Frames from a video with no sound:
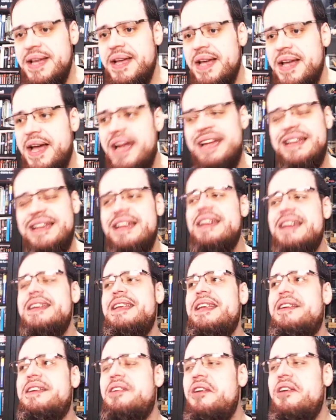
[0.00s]
And then
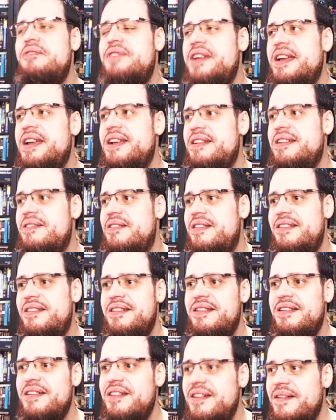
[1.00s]
he covering
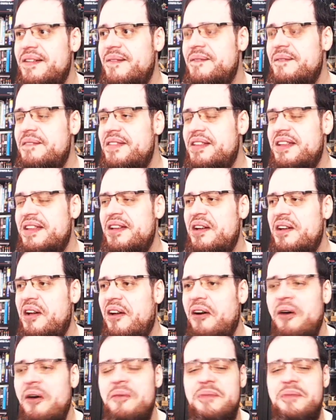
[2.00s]

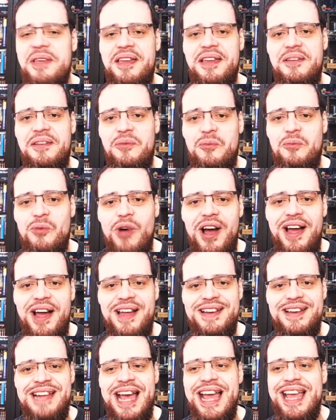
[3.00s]
Obi-Wan,
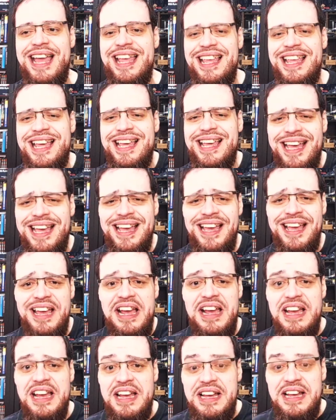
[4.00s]

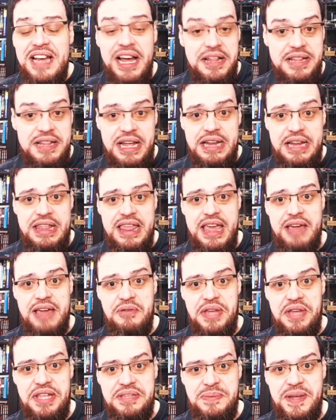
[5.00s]
and that thing
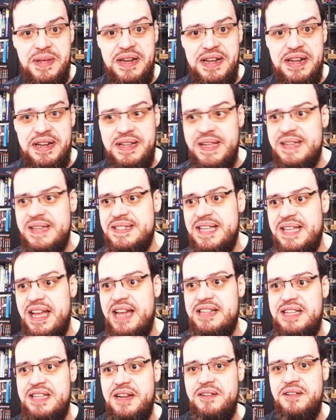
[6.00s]
was being a
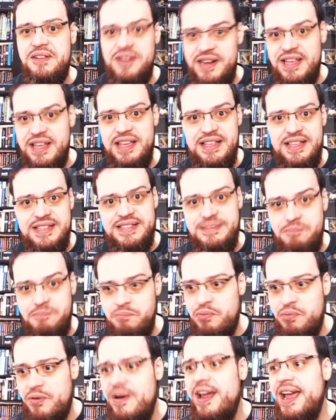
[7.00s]
disaster to his
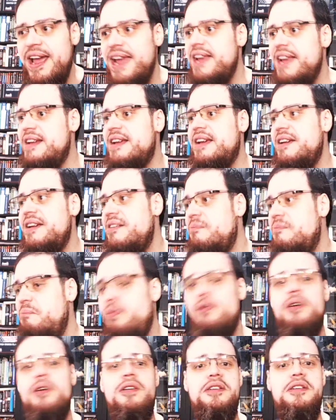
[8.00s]
brain.
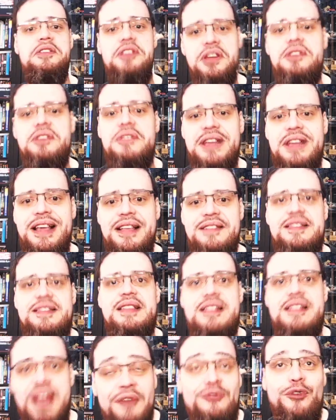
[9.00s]
Poor dude, he's
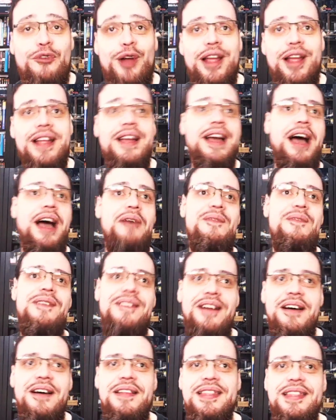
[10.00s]
suffering. I
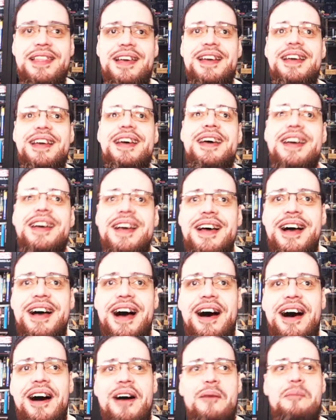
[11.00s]
wonder
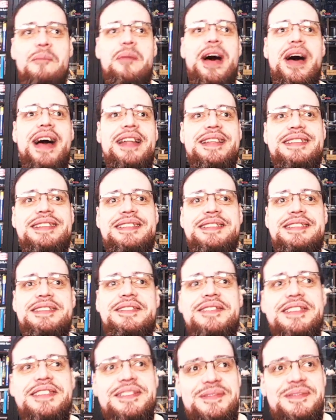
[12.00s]
how bad this is
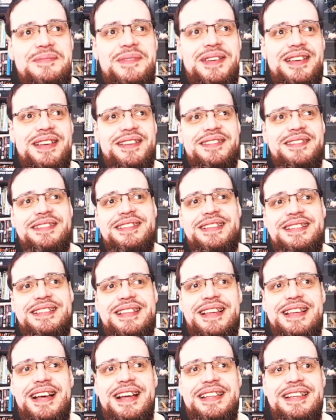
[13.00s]
going to be on this
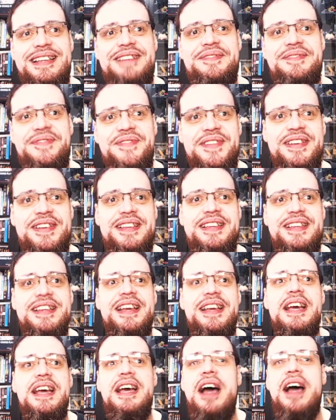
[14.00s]
goddamn fucking...
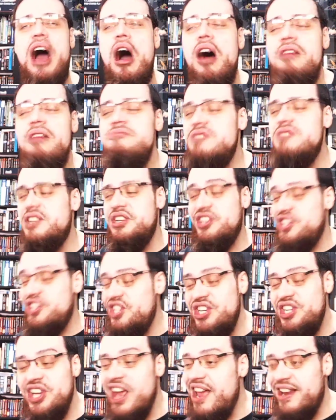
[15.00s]
Holy
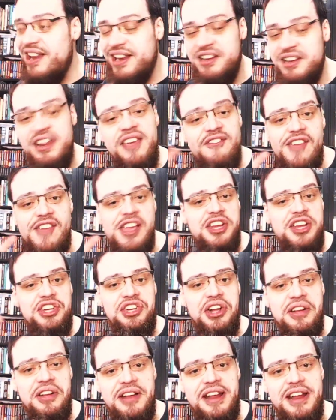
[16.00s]
shit, a TV
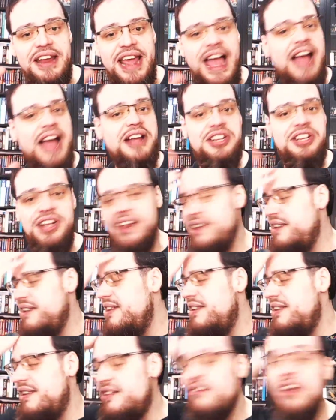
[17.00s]
show that they actually
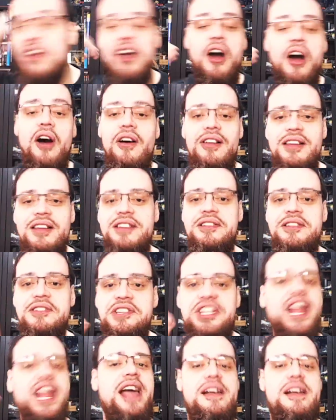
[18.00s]
did it only to
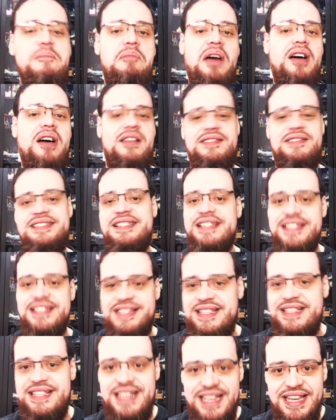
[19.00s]
check
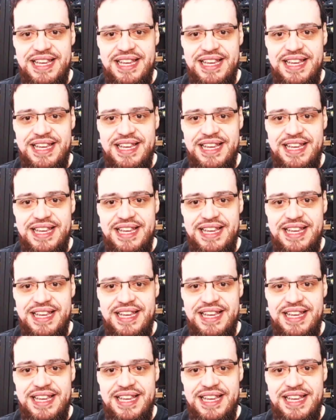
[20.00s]
boxes.